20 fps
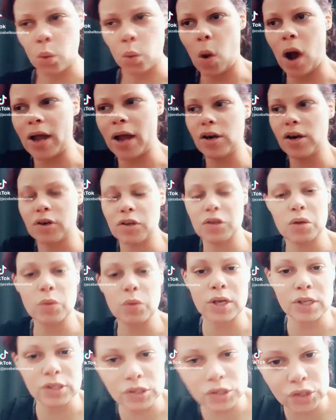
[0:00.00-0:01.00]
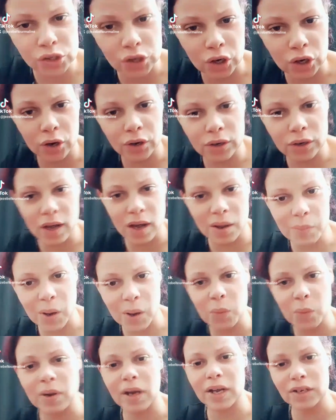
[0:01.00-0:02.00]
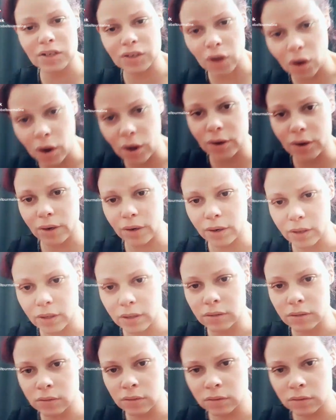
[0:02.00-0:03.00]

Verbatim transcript: Why aren't you concerned about my daughter?